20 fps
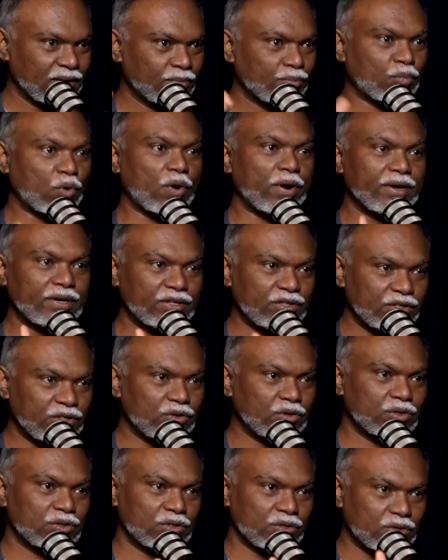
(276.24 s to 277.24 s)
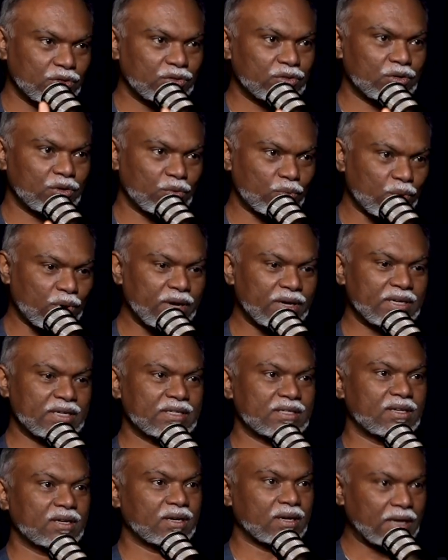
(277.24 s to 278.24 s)
0.0001 is
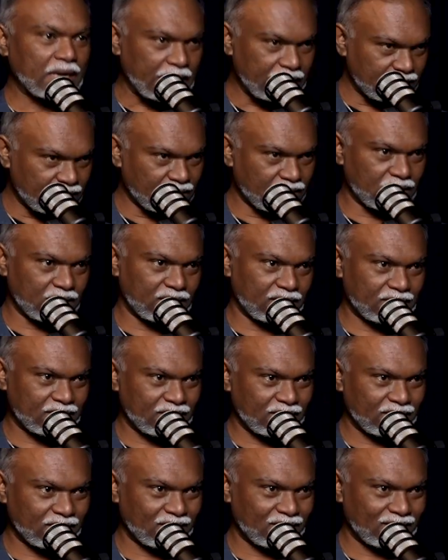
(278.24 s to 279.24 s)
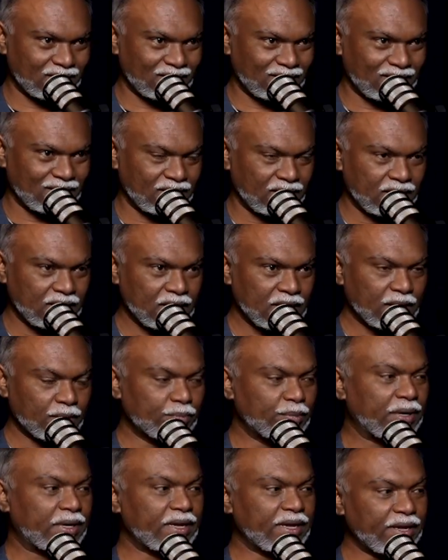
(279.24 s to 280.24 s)
the classical state.
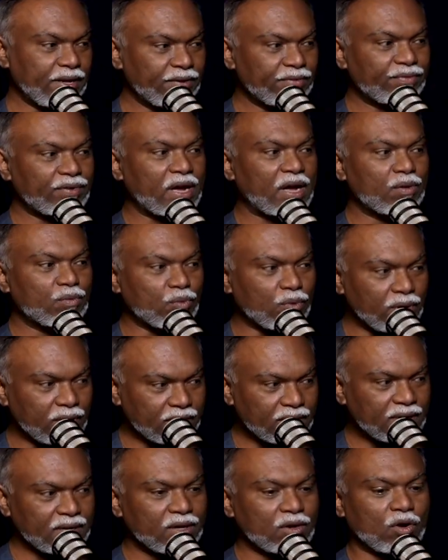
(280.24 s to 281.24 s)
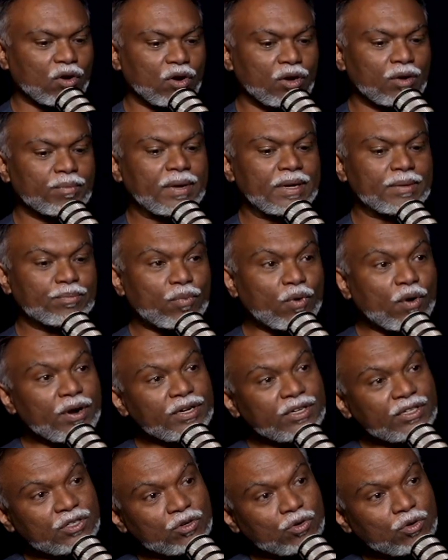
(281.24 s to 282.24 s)
But if I'm working on my
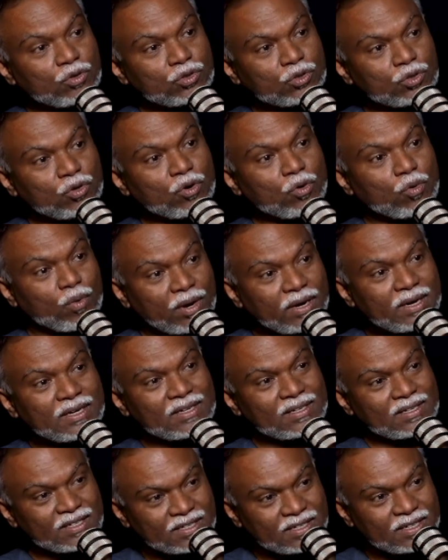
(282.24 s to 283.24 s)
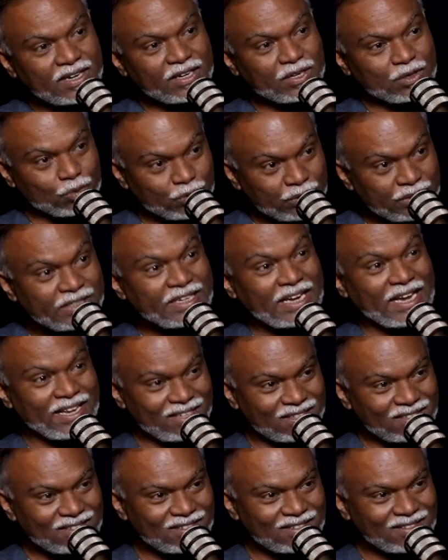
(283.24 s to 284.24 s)
0.001 state to
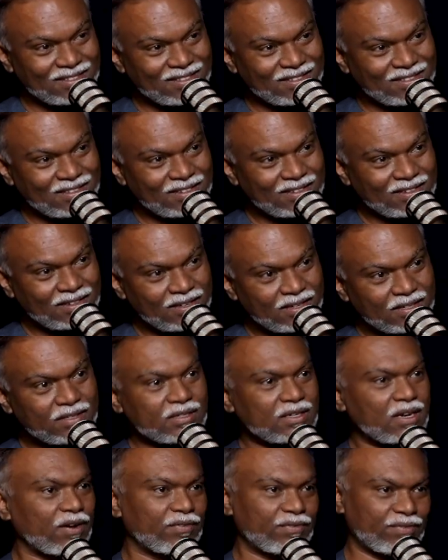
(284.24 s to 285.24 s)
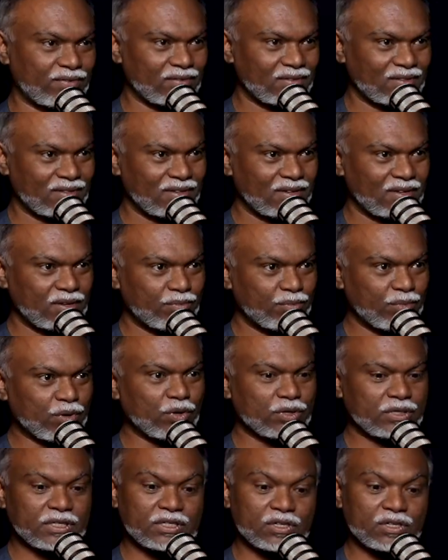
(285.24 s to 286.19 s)
change, it's tough because it